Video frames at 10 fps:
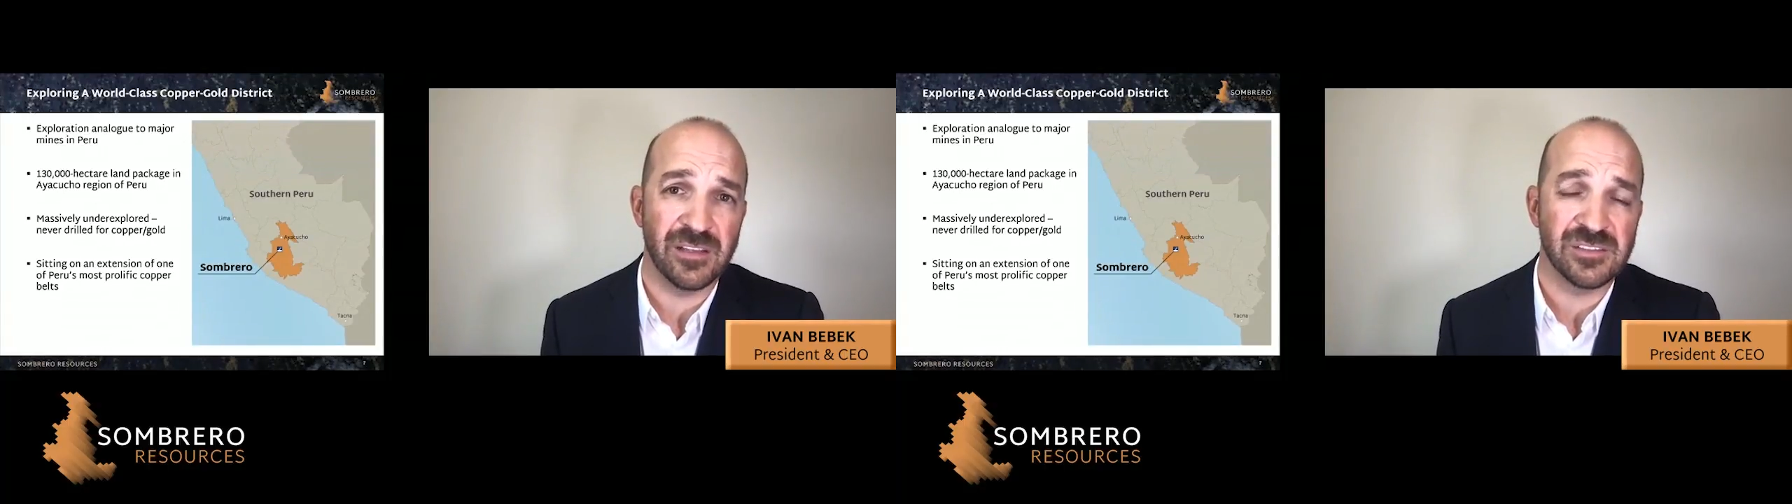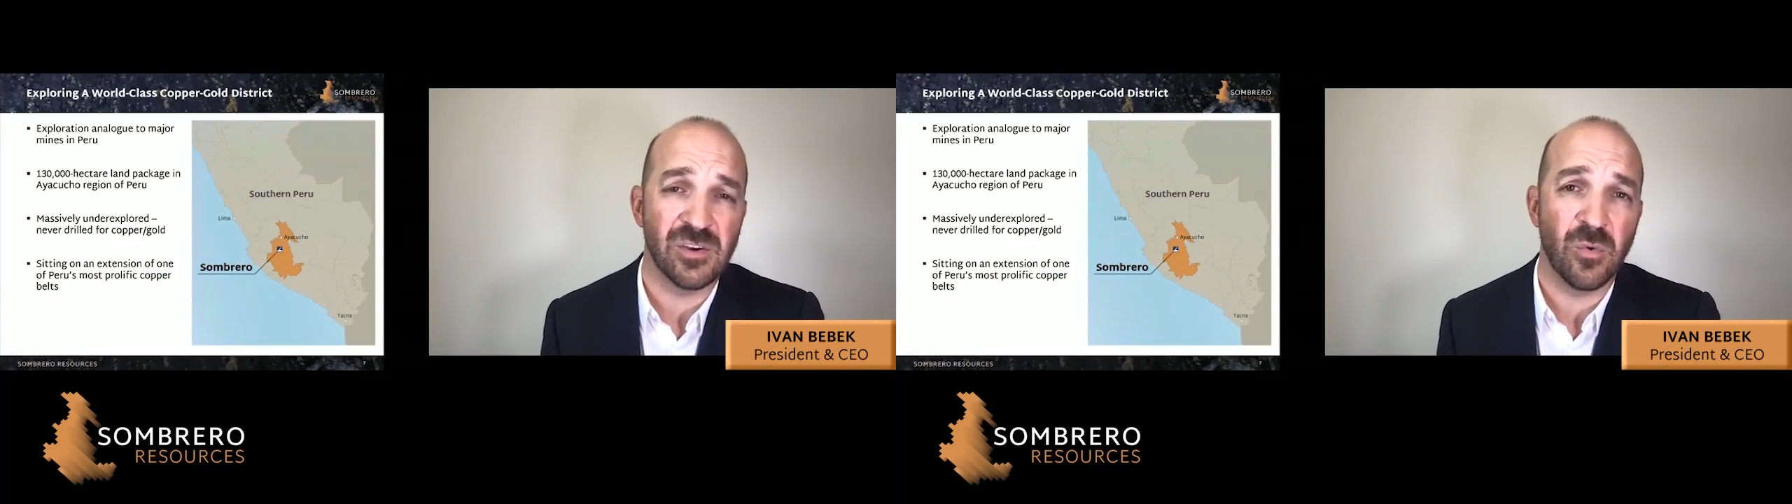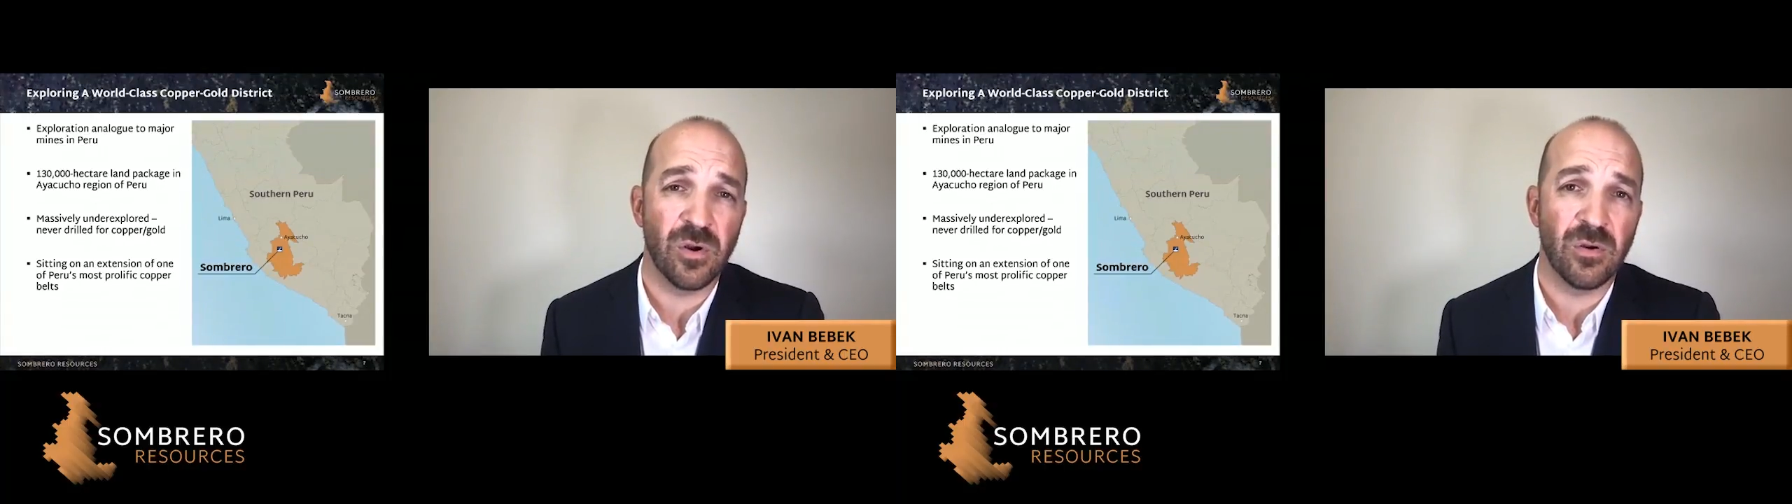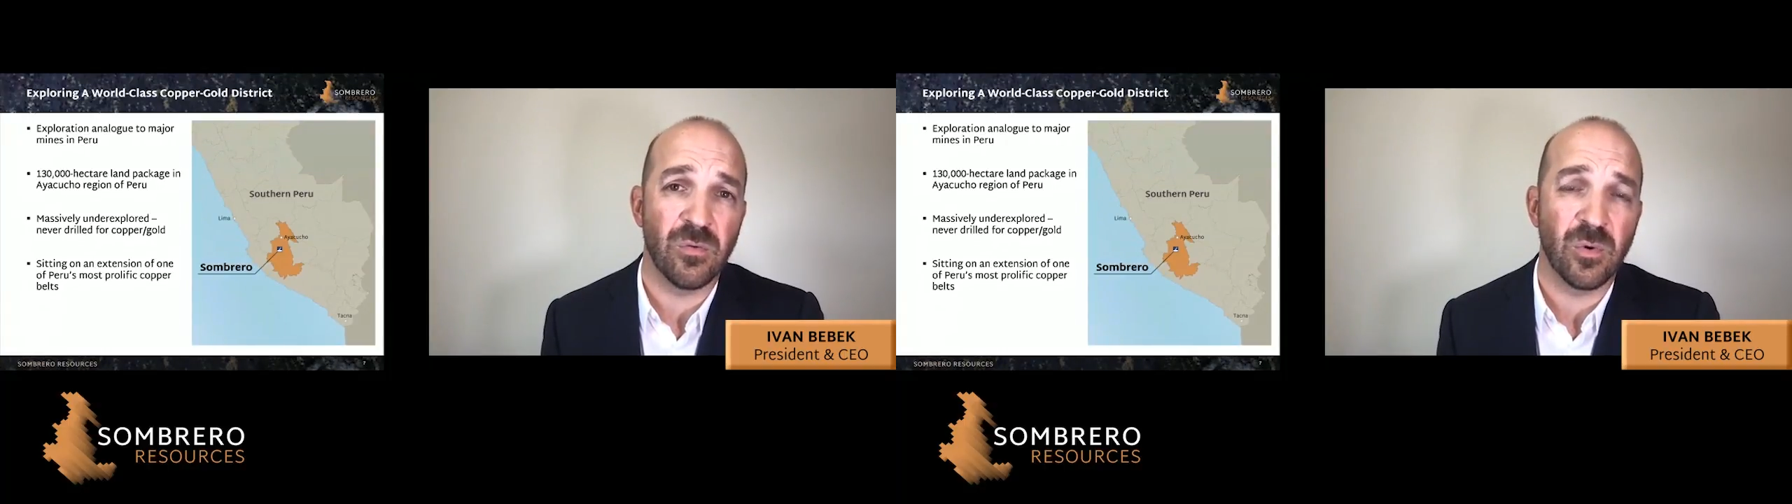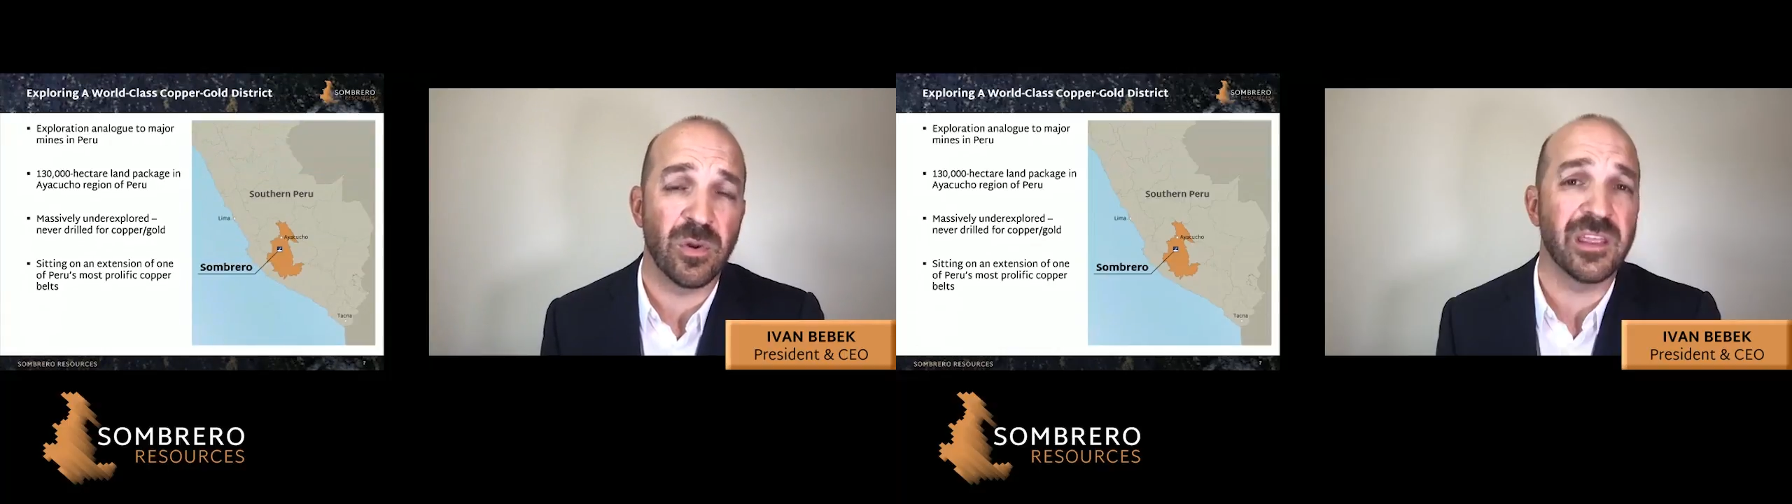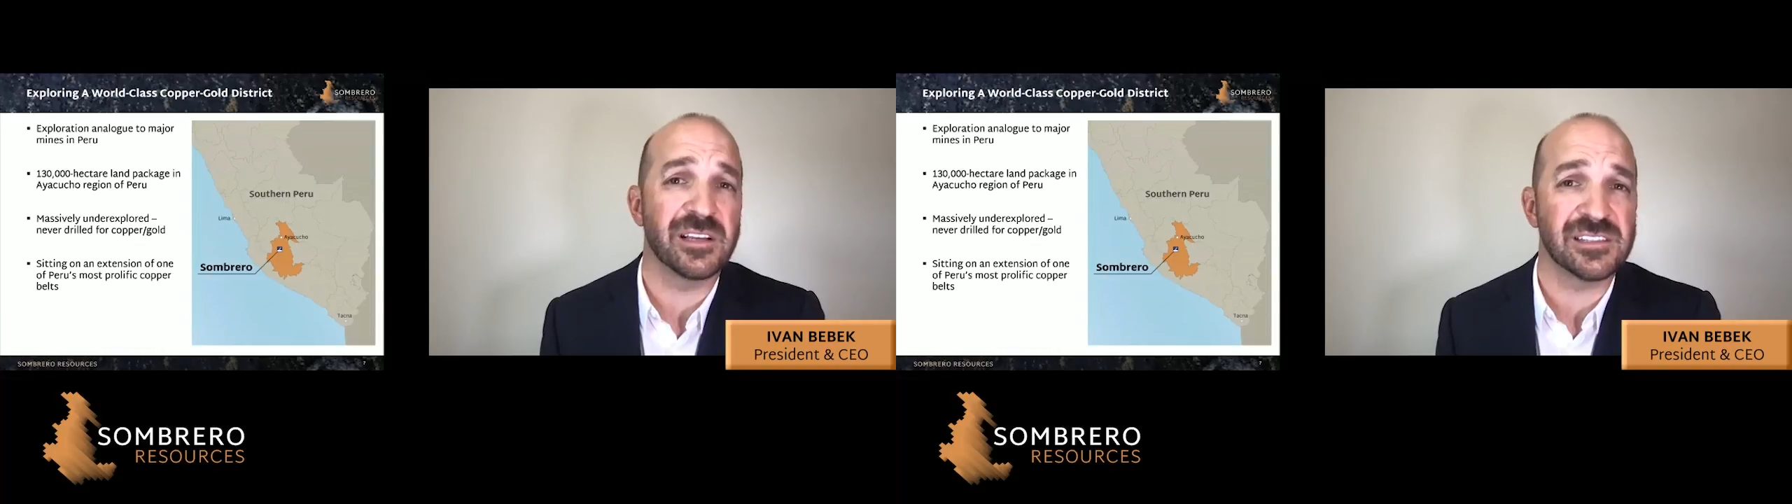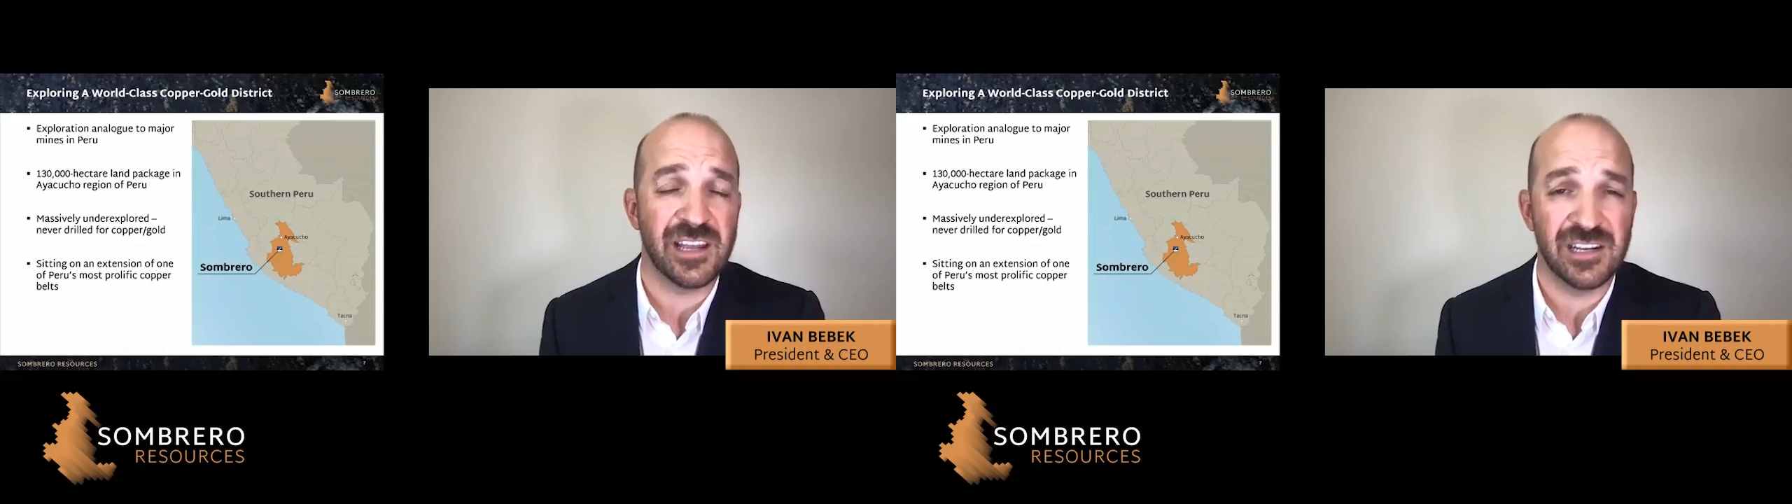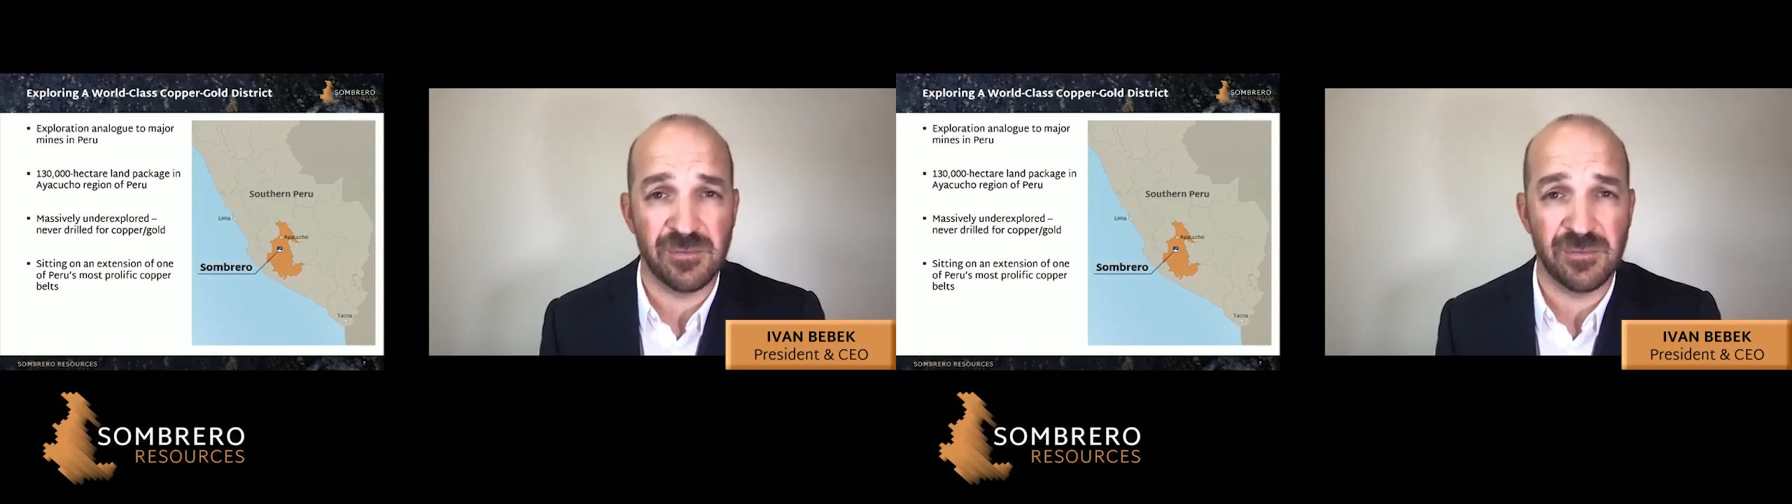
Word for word: So we're, we're really excited